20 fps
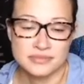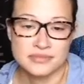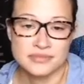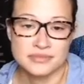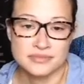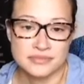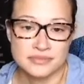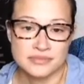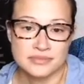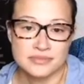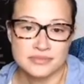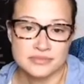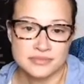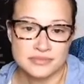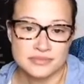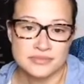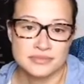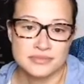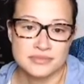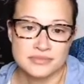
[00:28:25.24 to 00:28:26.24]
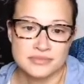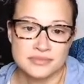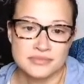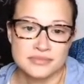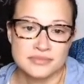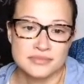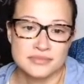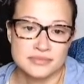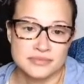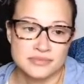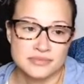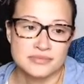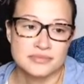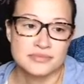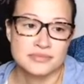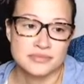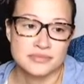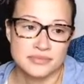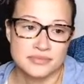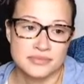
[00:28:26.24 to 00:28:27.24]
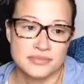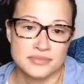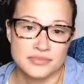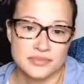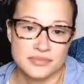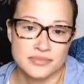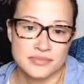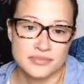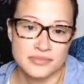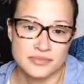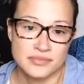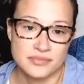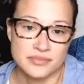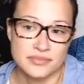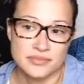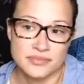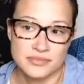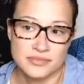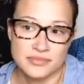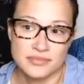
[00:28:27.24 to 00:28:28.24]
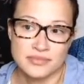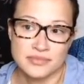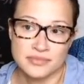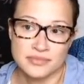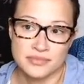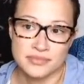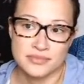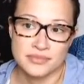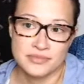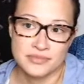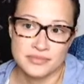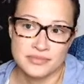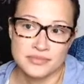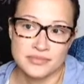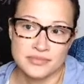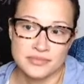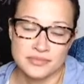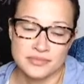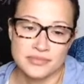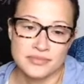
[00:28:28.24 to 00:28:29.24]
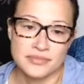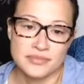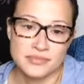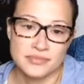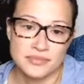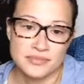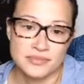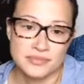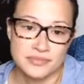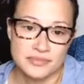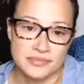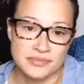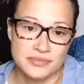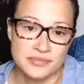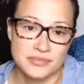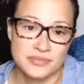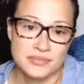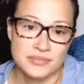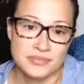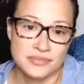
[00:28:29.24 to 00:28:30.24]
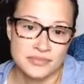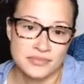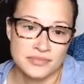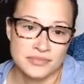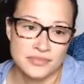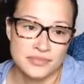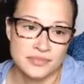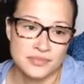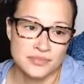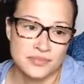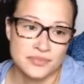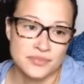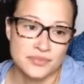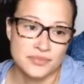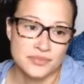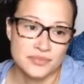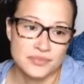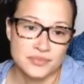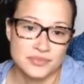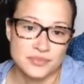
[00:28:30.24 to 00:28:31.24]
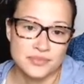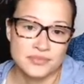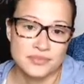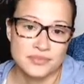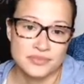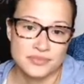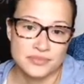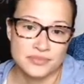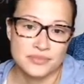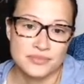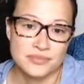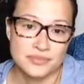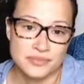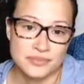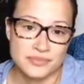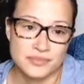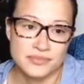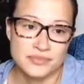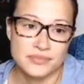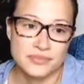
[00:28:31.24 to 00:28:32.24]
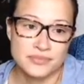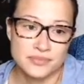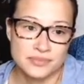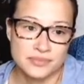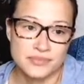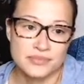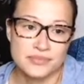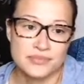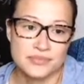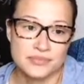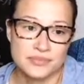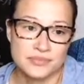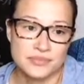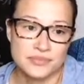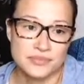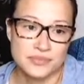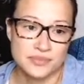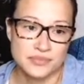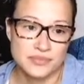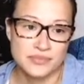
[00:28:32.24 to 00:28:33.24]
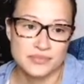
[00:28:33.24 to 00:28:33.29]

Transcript: [no speech]